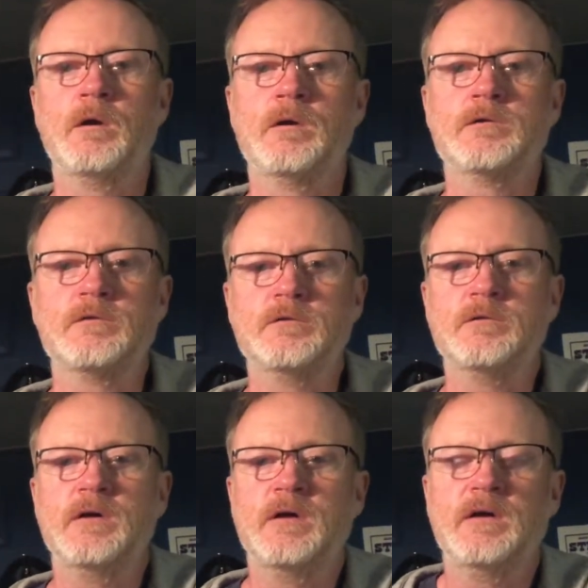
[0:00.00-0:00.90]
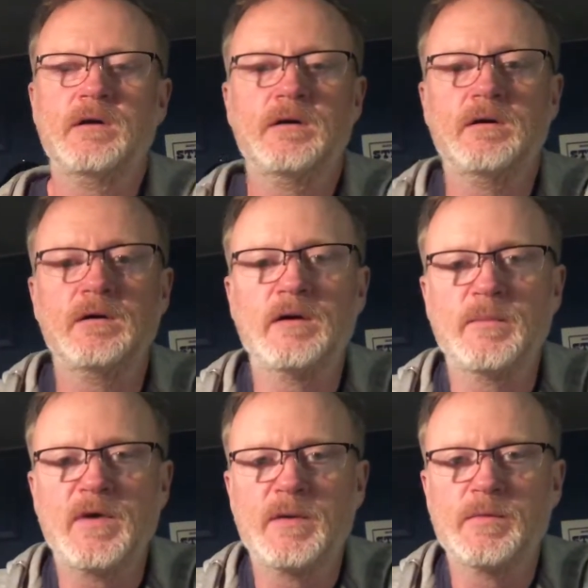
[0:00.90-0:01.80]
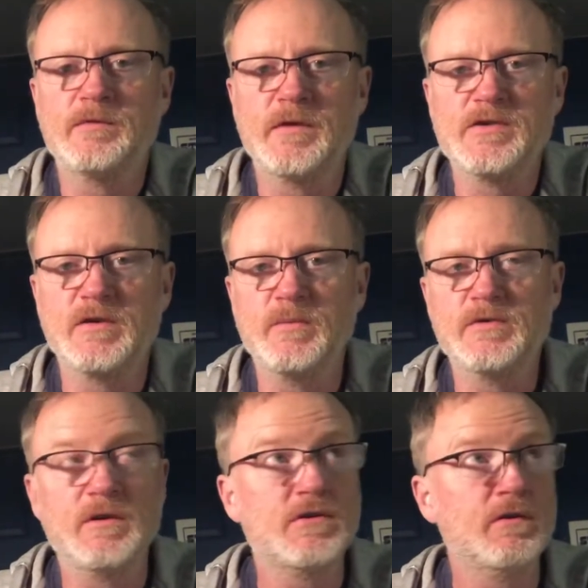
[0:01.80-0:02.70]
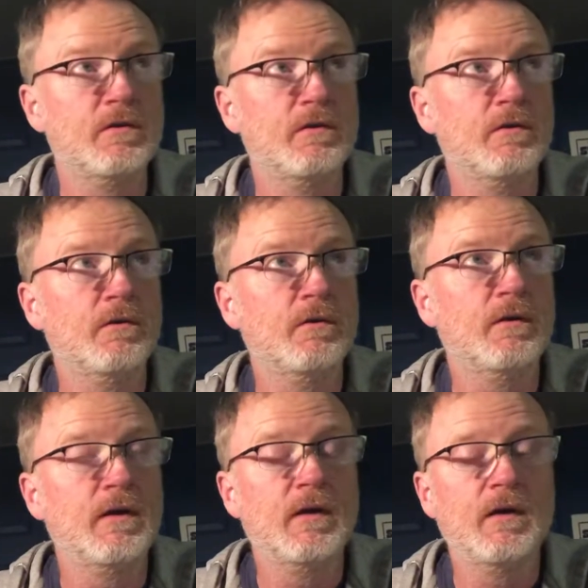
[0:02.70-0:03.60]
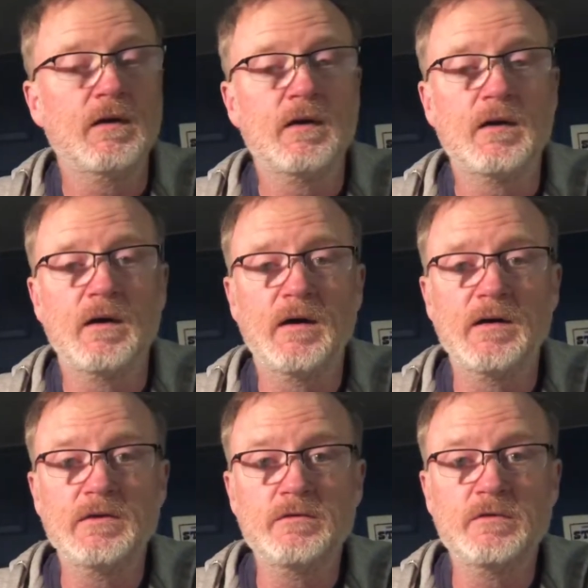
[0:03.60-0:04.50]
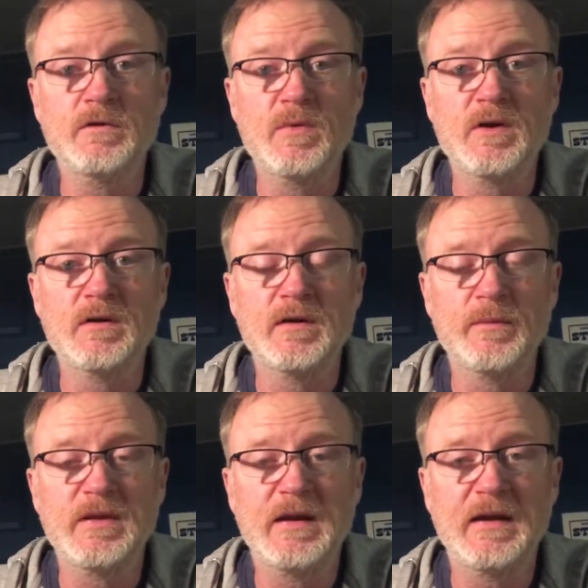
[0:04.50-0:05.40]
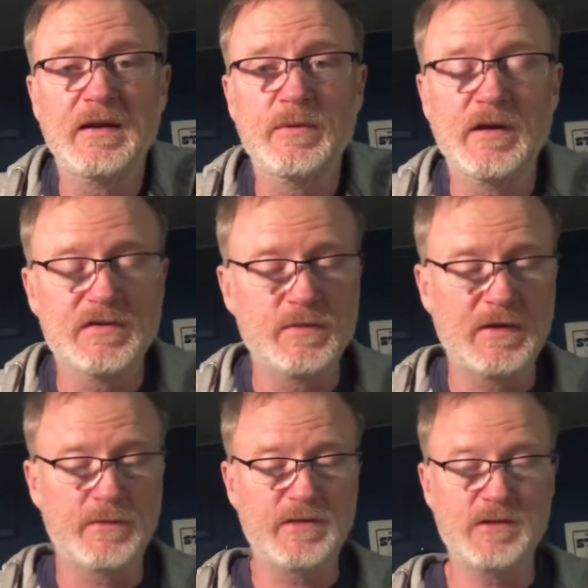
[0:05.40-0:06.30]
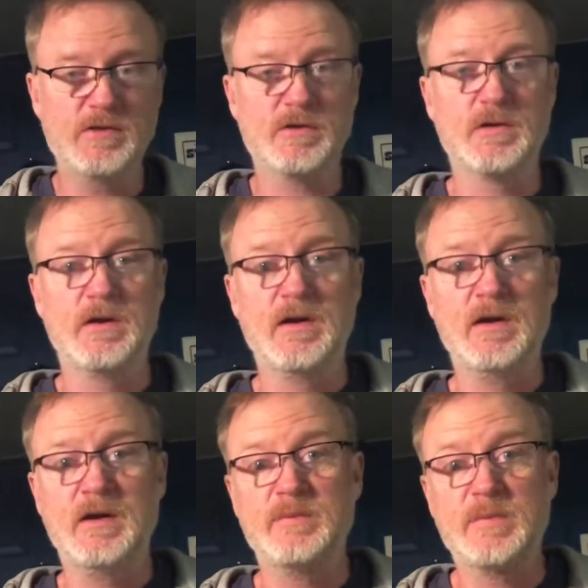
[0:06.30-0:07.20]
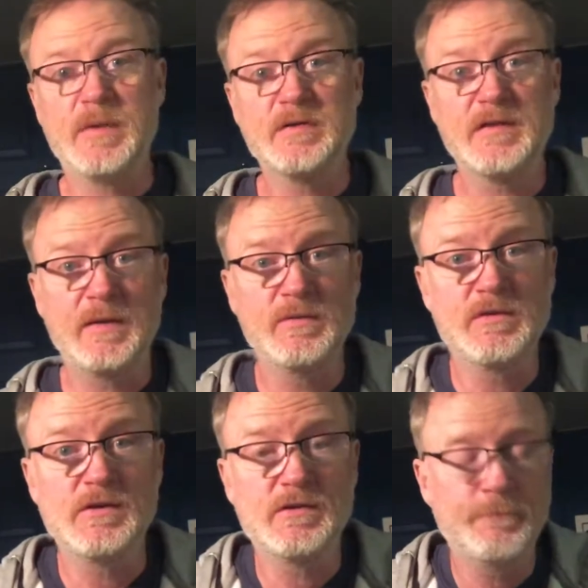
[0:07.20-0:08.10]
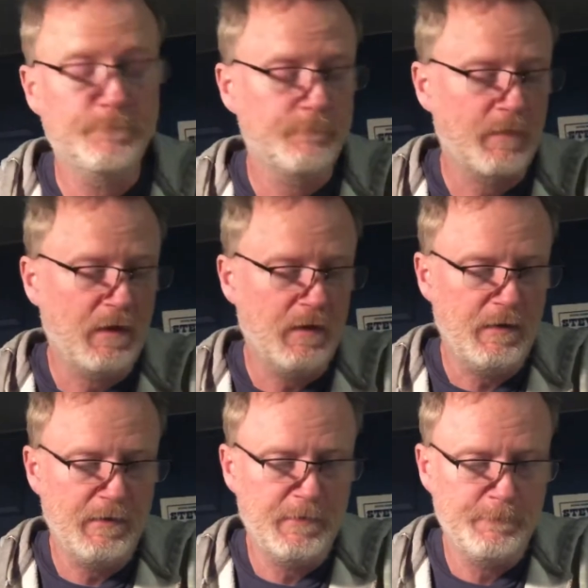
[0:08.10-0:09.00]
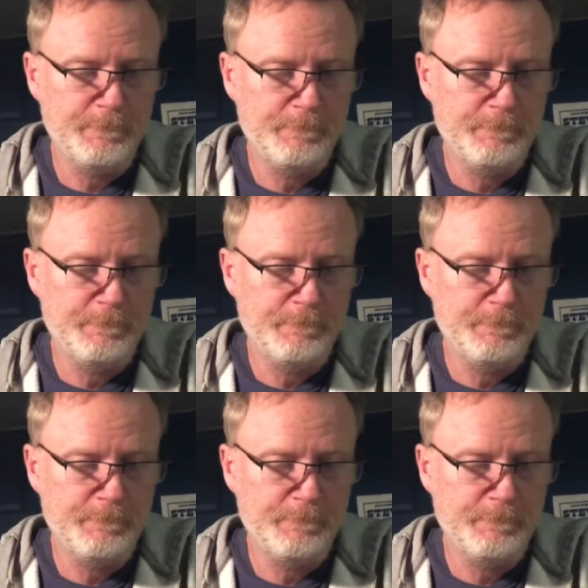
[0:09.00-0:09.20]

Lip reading: So, I'm not a professional musician or YouTuber. I'm a dad, I'm a husband, I'm a teacher, part-time musician. Um,